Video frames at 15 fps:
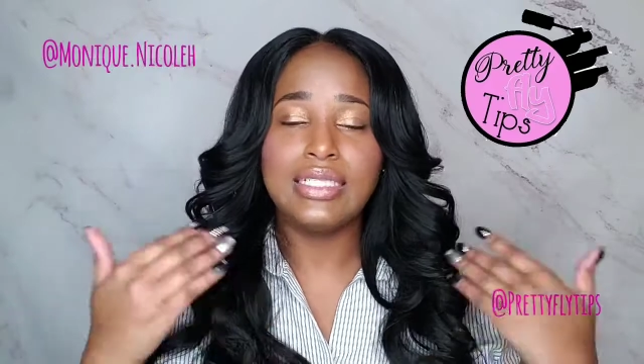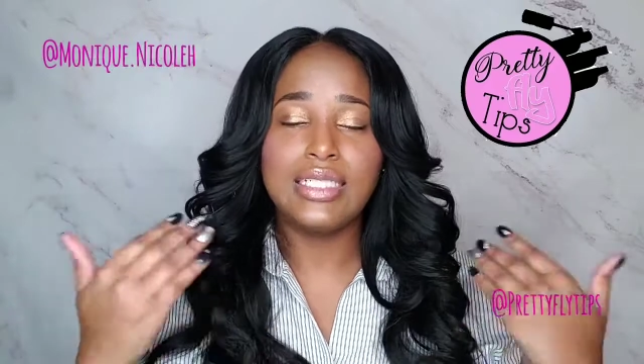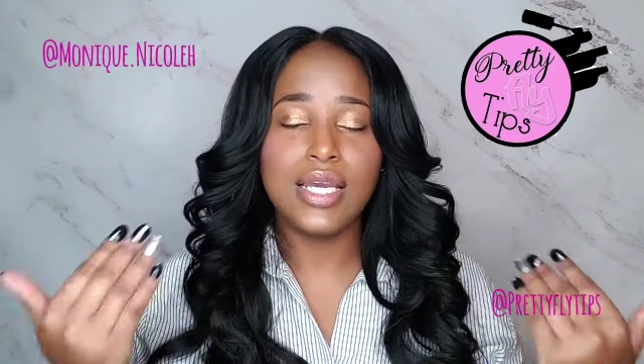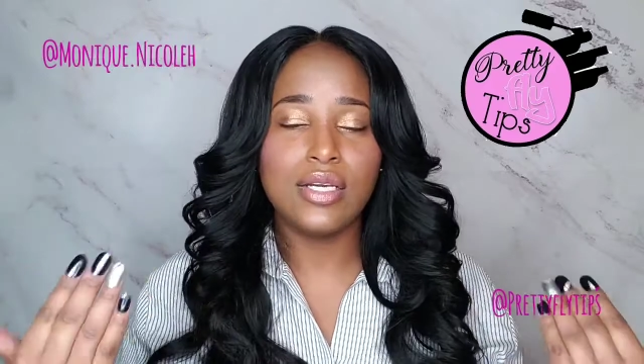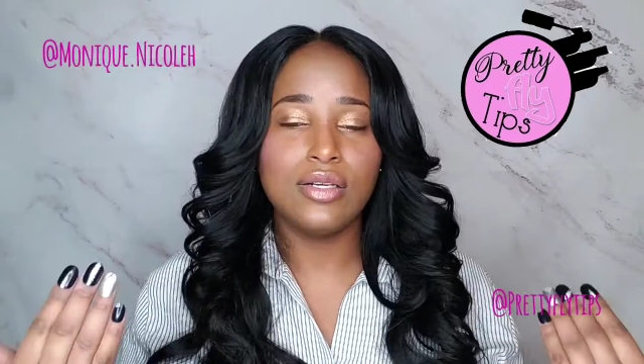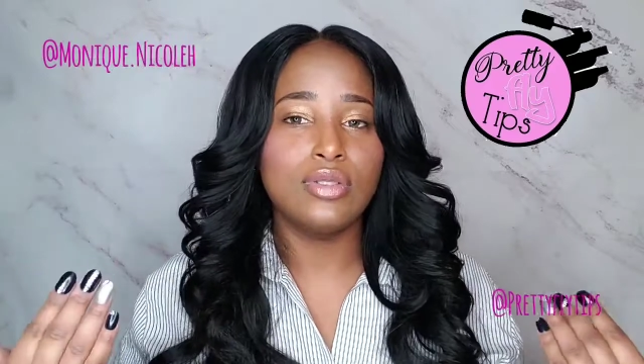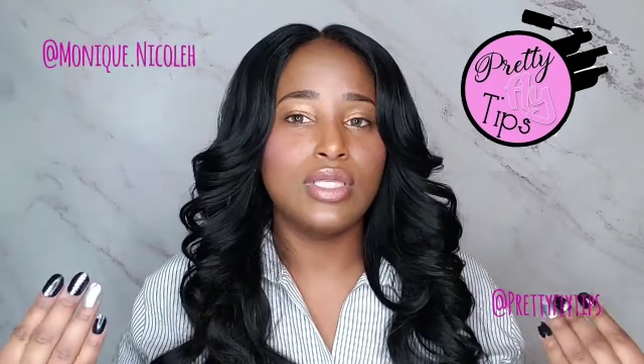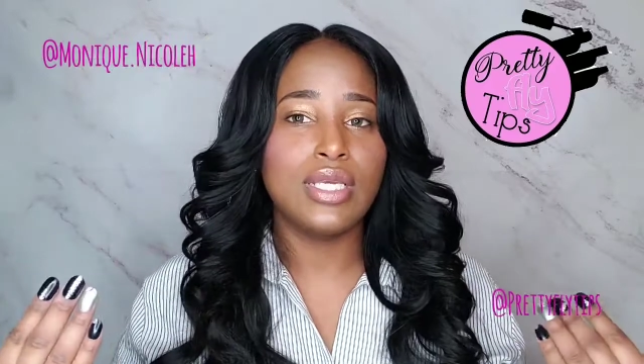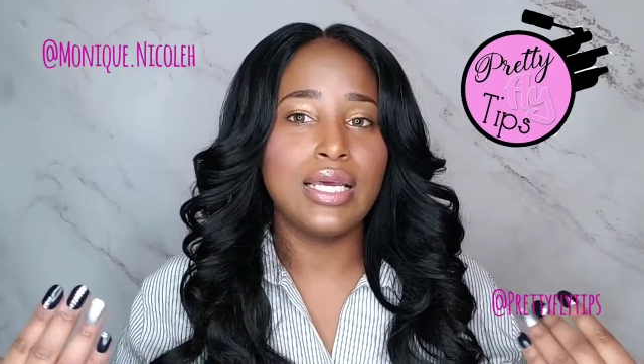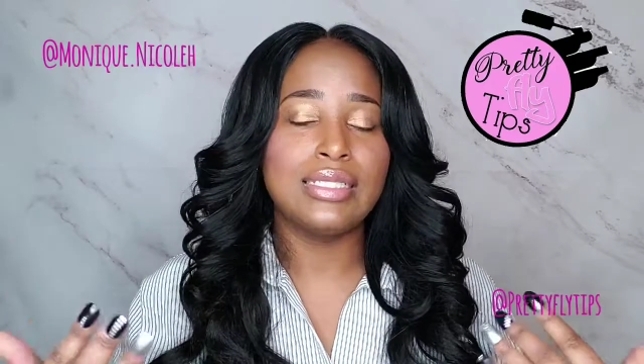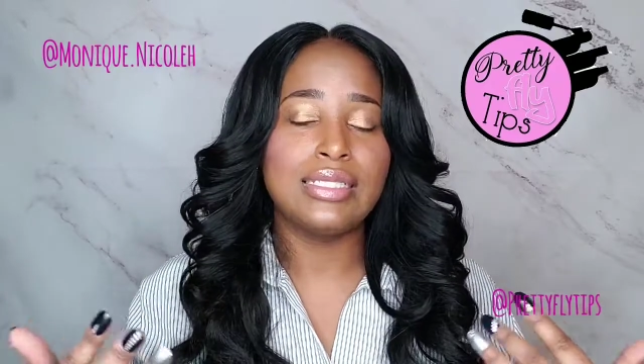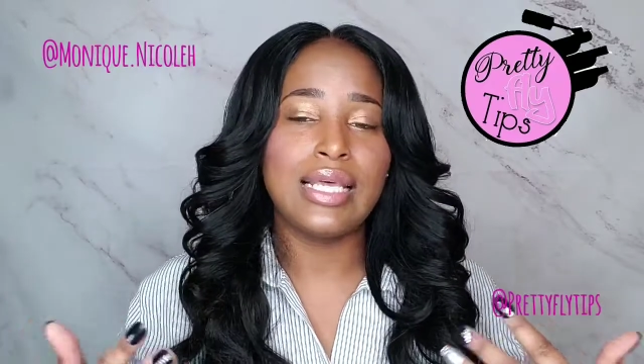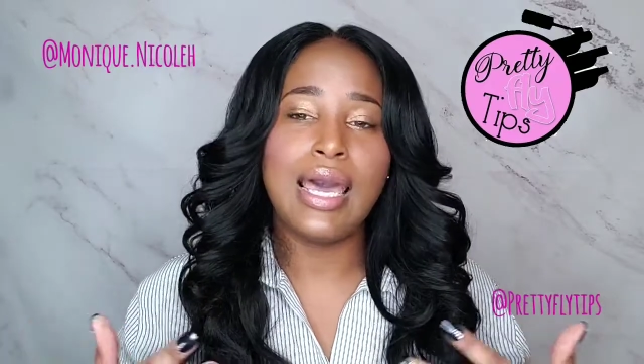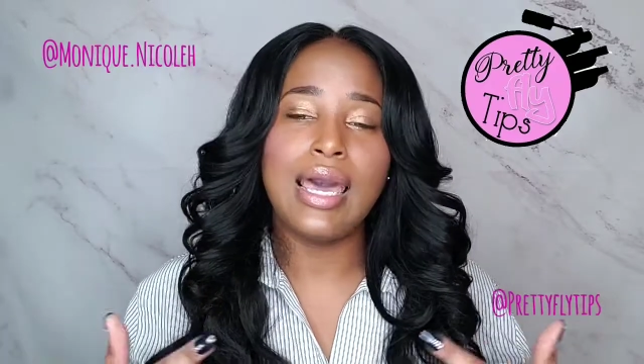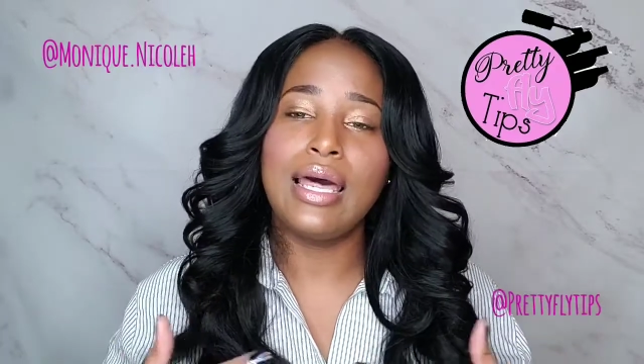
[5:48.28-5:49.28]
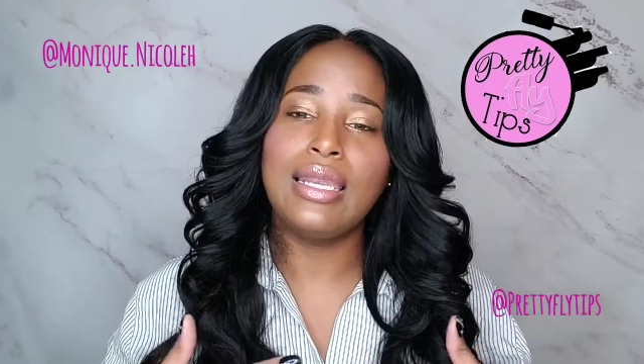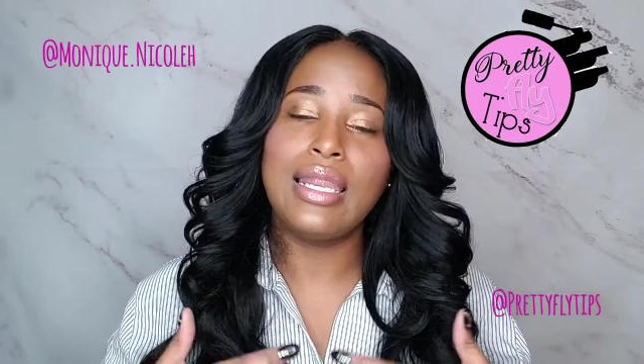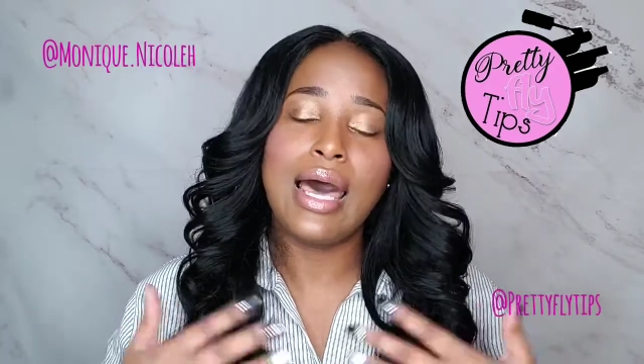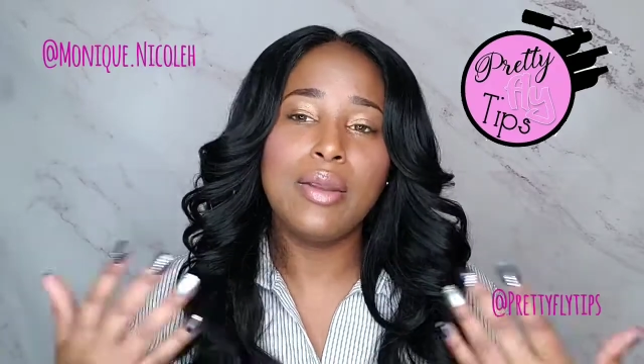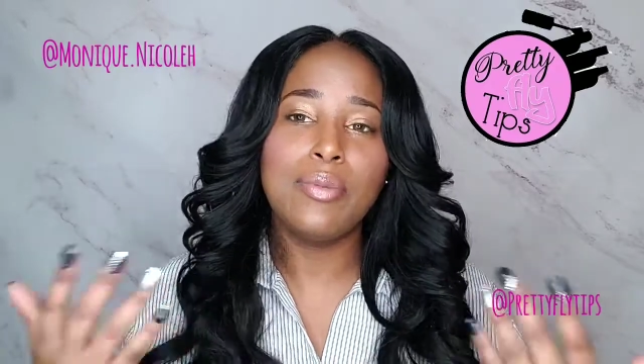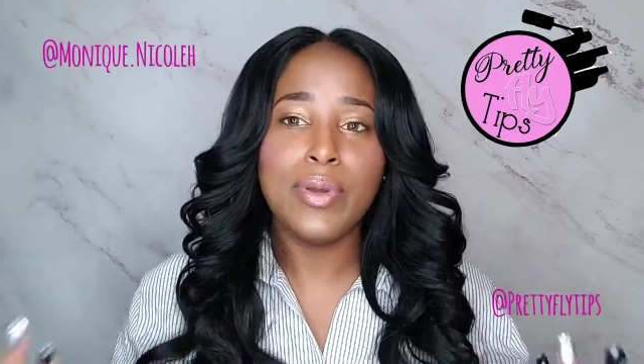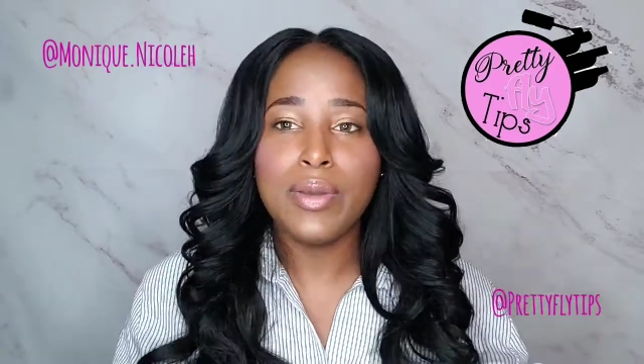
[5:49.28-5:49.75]
and she understands that a
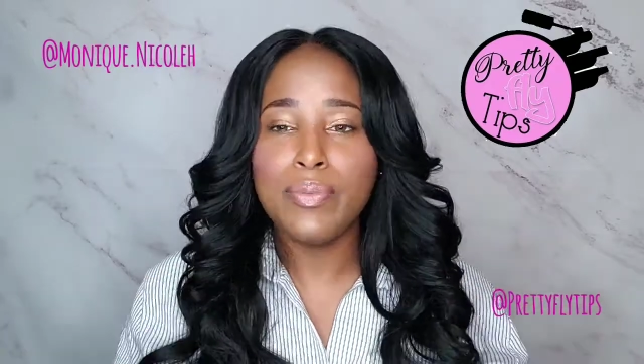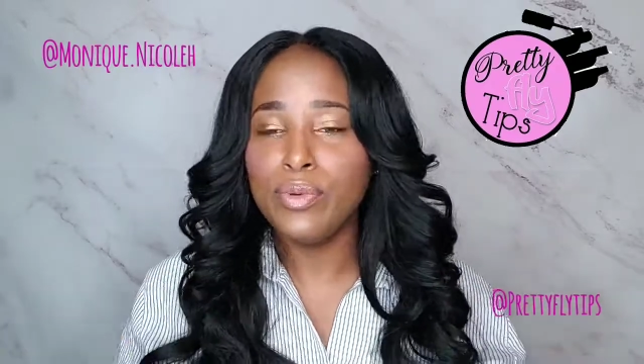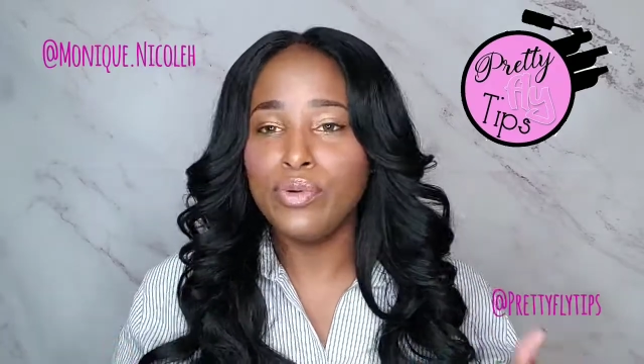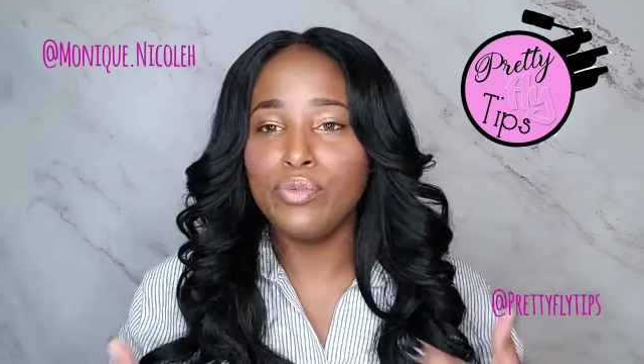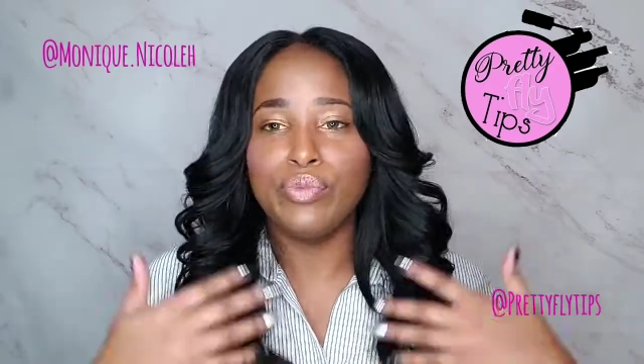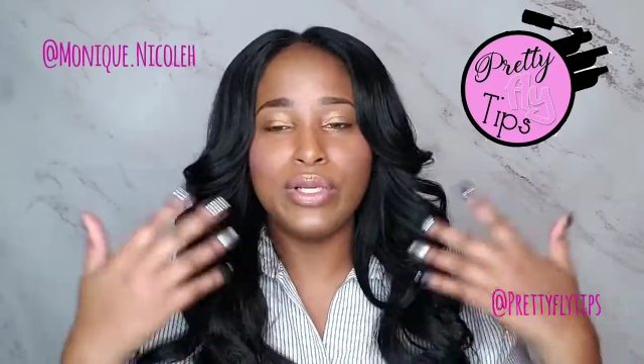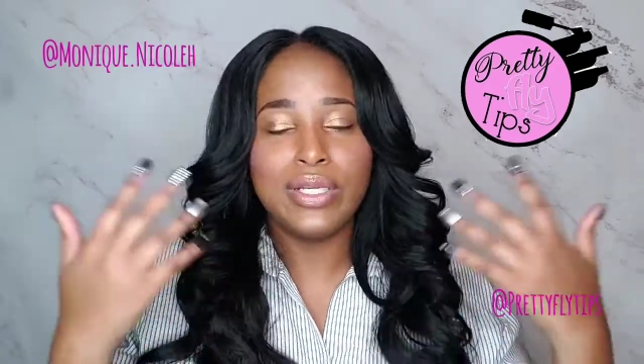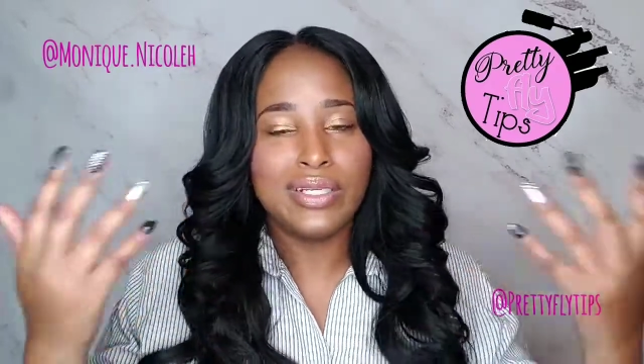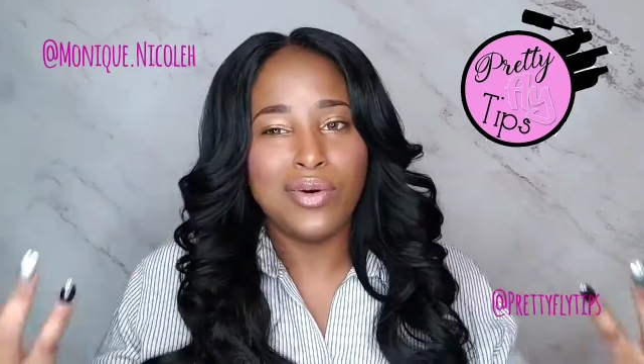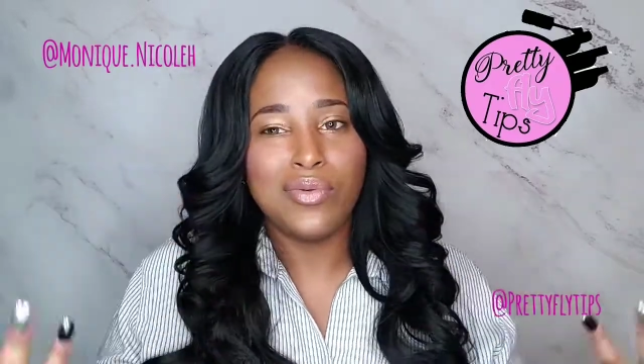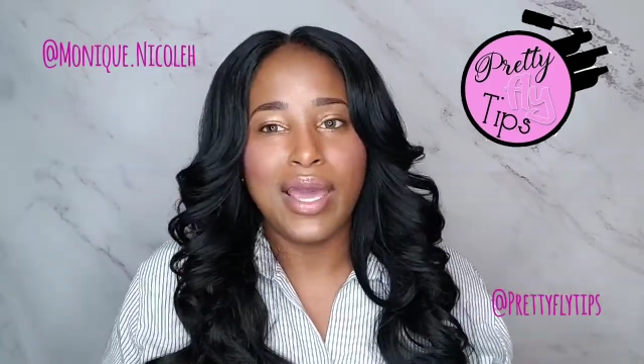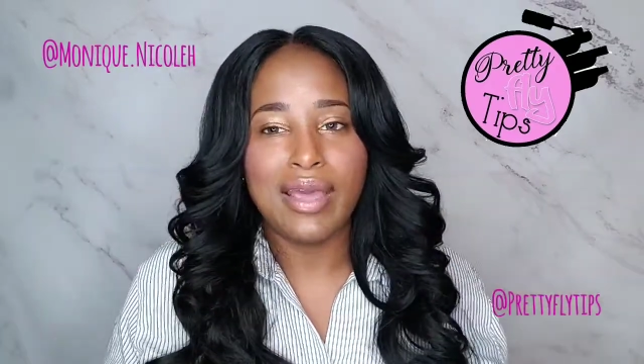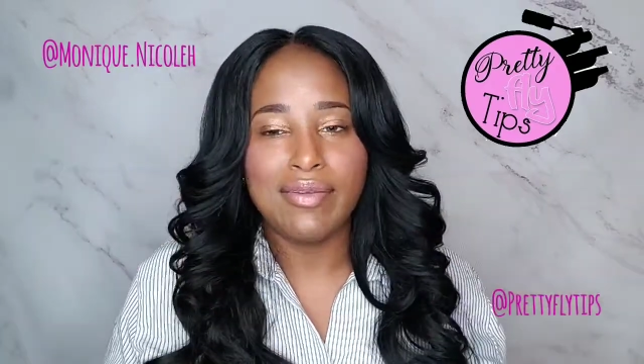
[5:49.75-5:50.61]
lot of people really don't